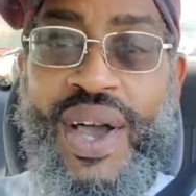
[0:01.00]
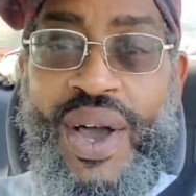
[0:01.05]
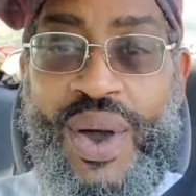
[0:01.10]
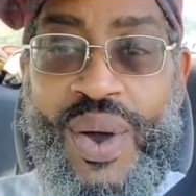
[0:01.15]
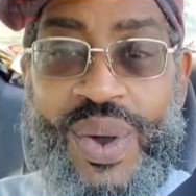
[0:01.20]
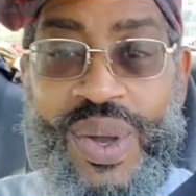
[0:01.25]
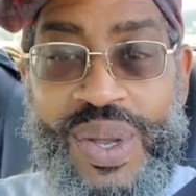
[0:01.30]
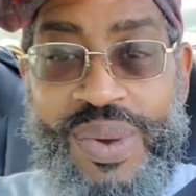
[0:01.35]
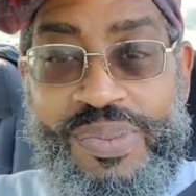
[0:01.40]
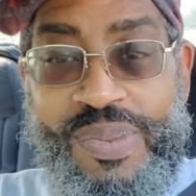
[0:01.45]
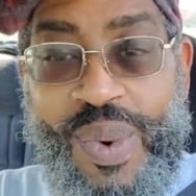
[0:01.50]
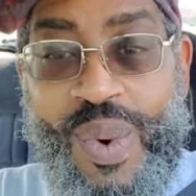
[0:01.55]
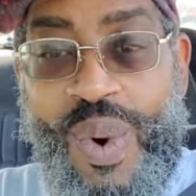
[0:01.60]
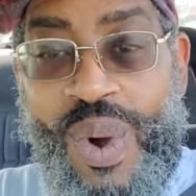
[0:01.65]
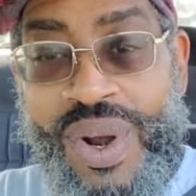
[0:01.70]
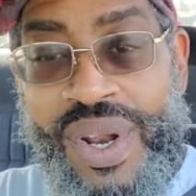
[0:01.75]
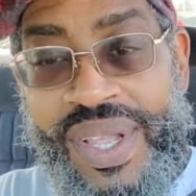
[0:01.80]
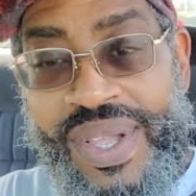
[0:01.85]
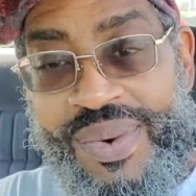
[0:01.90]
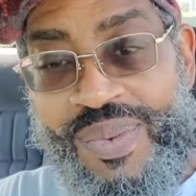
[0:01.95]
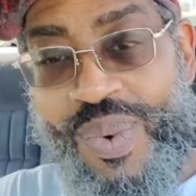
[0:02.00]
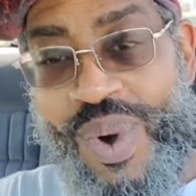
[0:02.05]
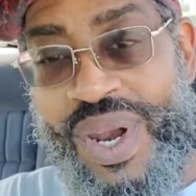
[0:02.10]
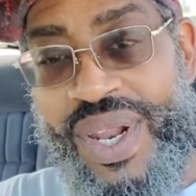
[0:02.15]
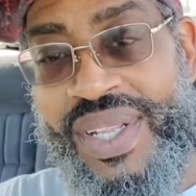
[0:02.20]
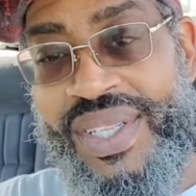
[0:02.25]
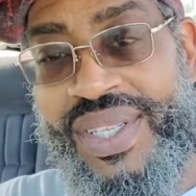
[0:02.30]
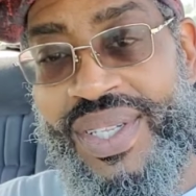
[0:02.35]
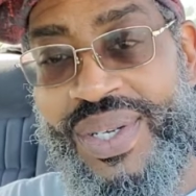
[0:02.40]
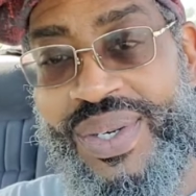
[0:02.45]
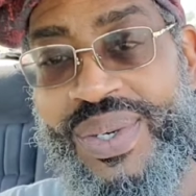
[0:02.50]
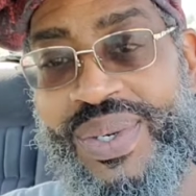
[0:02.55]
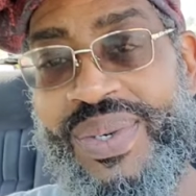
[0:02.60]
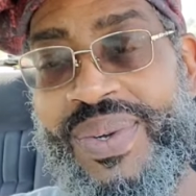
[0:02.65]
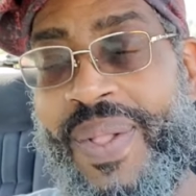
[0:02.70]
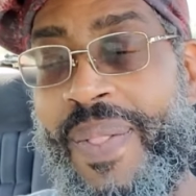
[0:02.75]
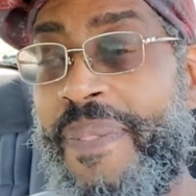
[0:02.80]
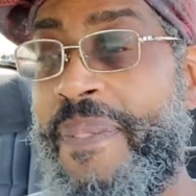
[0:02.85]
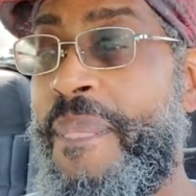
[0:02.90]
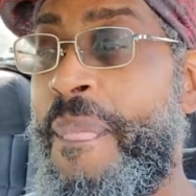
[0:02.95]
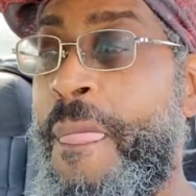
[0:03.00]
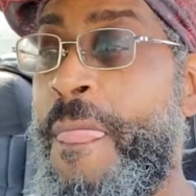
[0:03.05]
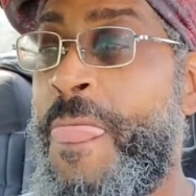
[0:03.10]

Yo, good morning. What it do?